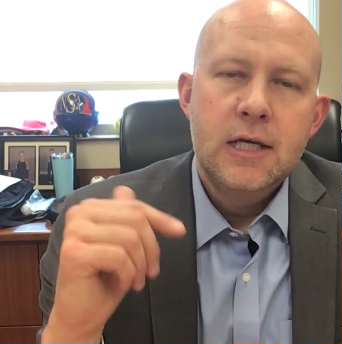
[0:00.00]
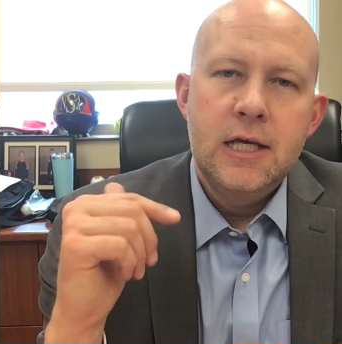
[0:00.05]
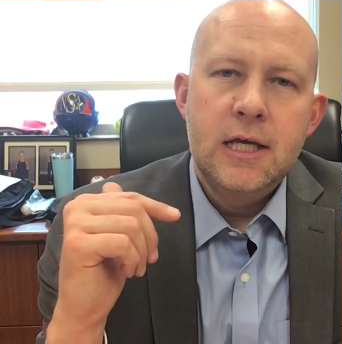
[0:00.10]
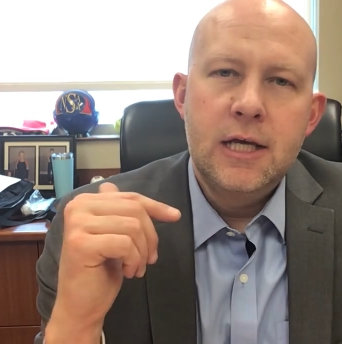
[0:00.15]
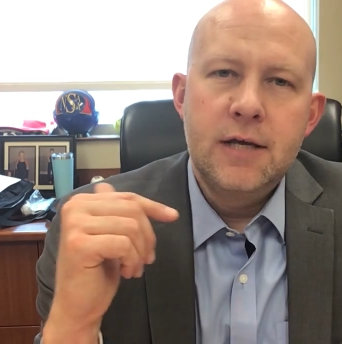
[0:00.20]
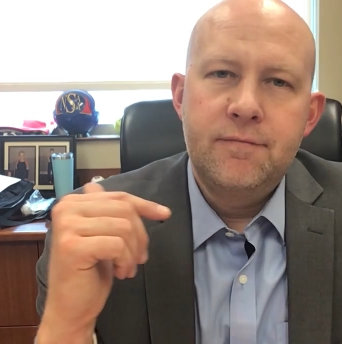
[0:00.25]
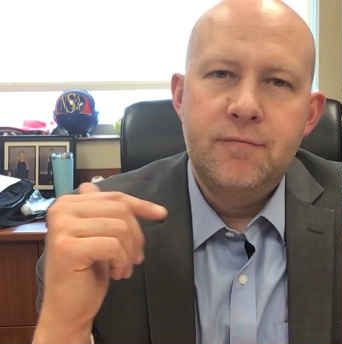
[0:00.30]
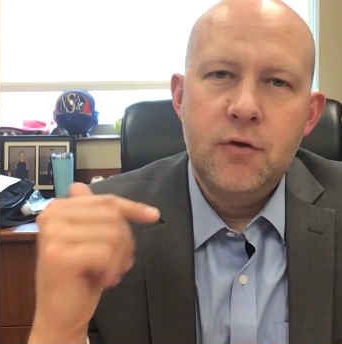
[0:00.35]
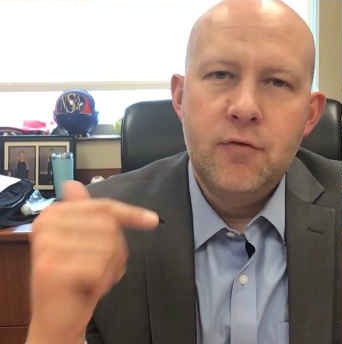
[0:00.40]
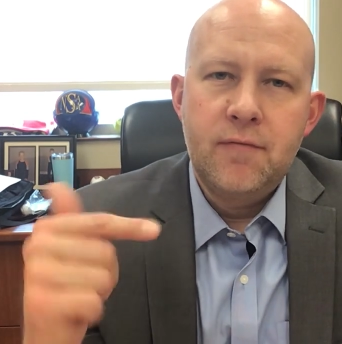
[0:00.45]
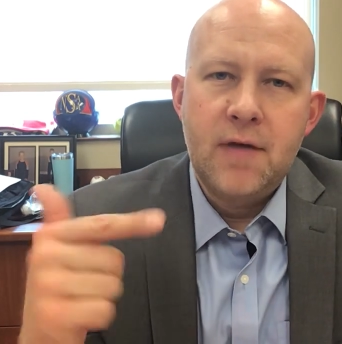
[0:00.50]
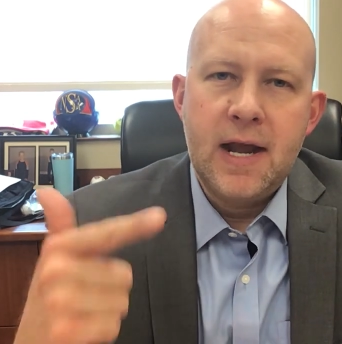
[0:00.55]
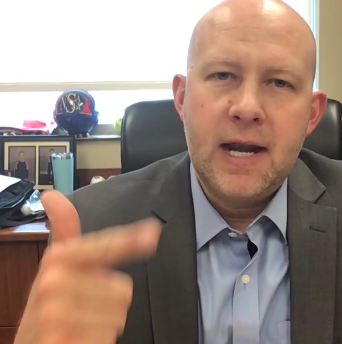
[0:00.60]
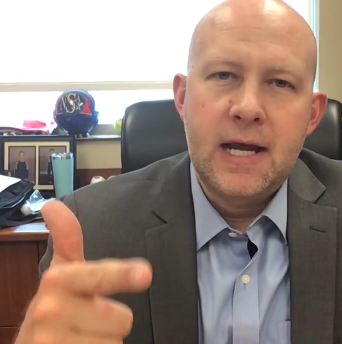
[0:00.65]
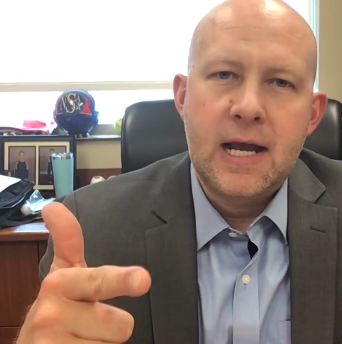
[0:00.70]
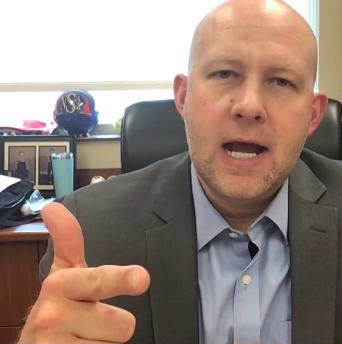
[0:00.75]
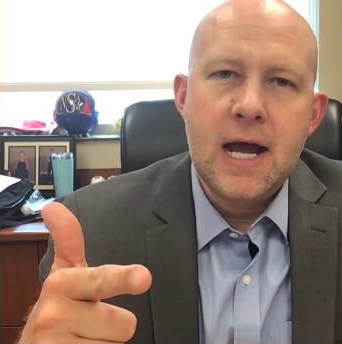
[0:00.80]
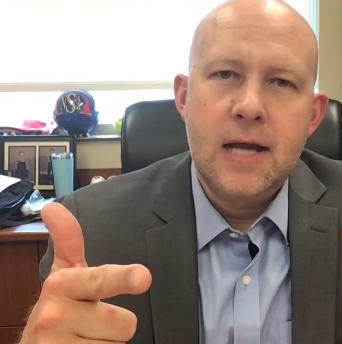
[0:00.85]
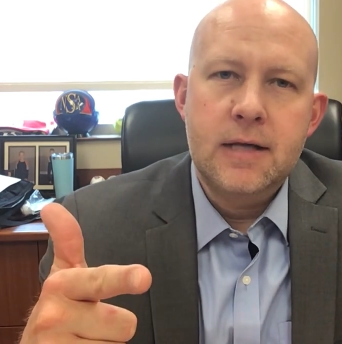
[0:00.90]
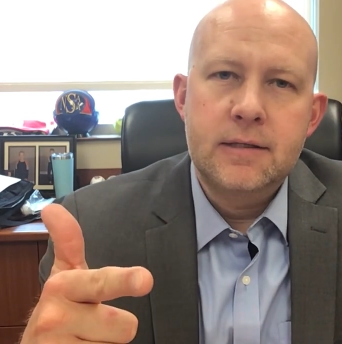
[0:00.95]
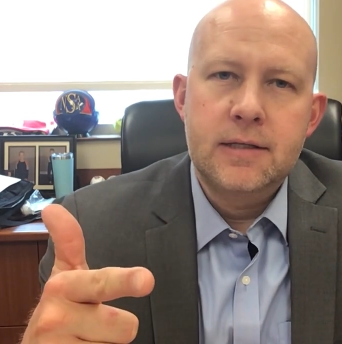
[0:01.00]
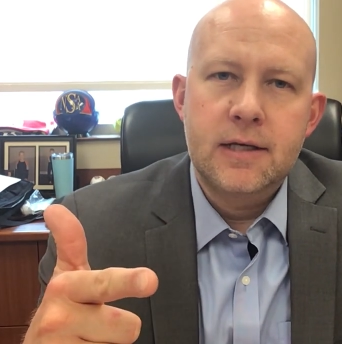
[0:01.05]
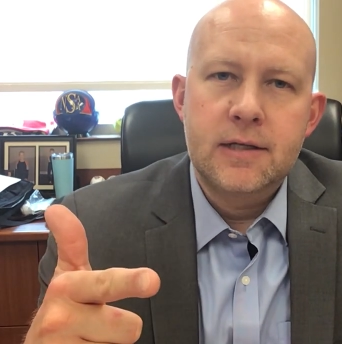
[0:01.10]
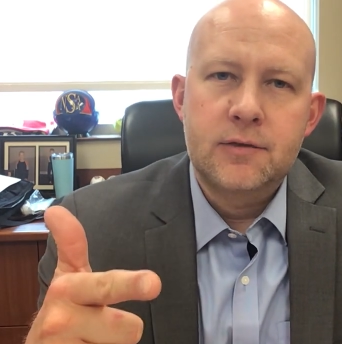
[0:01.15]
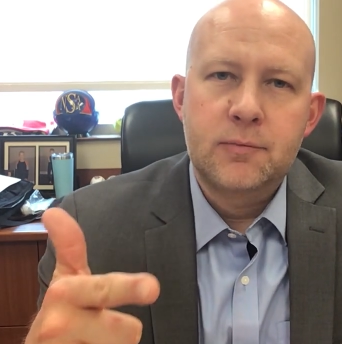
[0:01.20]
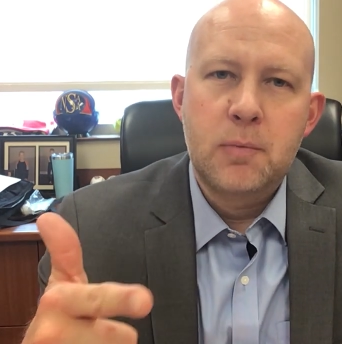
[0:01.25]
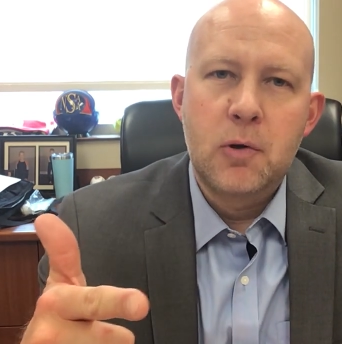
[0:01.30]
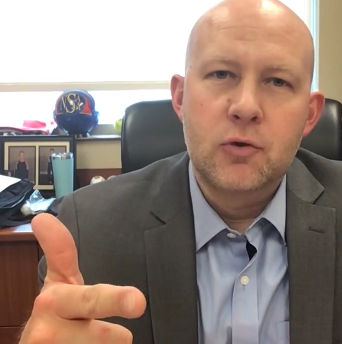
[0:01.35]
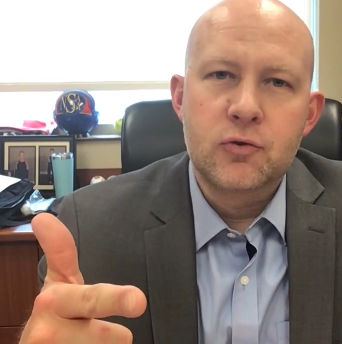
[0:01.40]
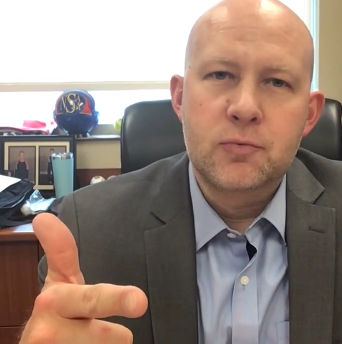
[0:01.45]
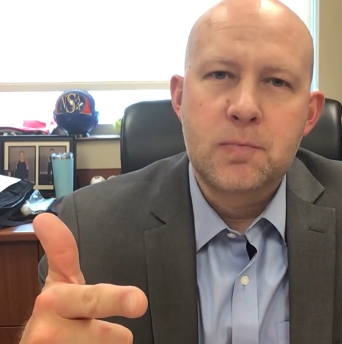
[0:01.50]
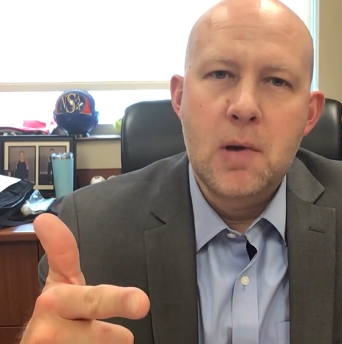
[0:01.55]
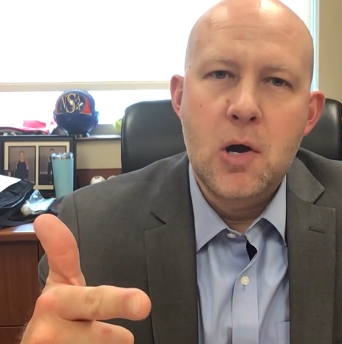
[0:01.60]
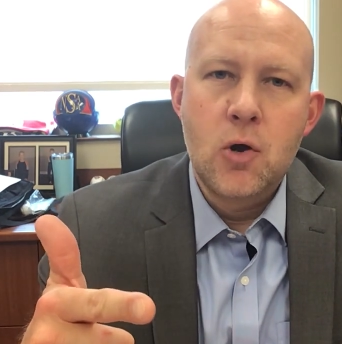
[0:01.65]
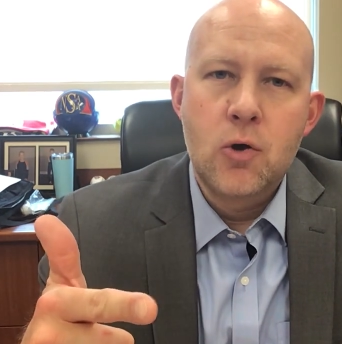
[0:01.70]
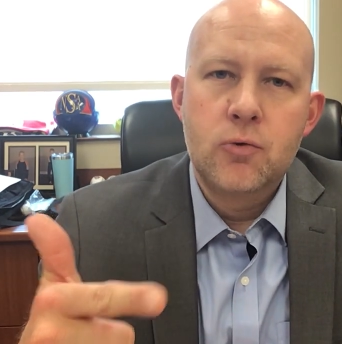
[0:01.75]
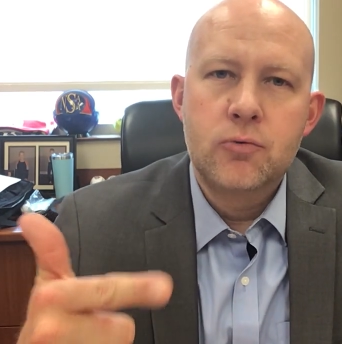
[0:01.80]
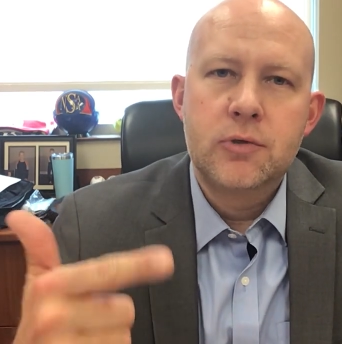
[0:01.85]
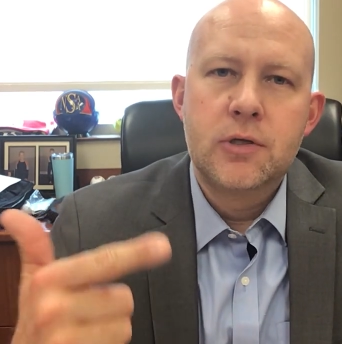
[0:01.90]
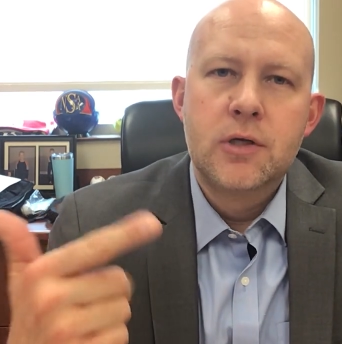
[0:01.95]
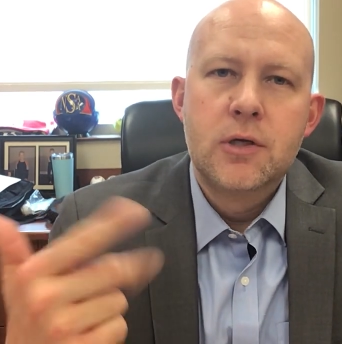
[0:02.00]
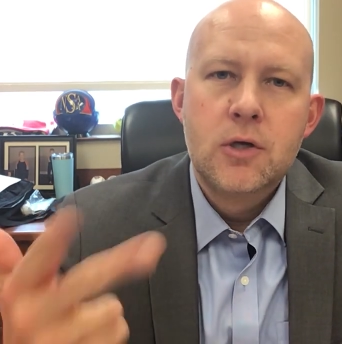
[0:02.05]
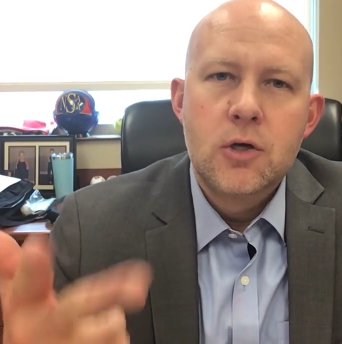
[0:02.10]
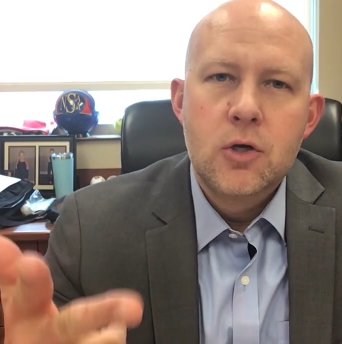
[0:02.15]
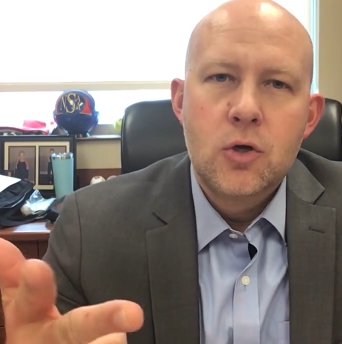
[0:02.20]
If you've had a contest postponed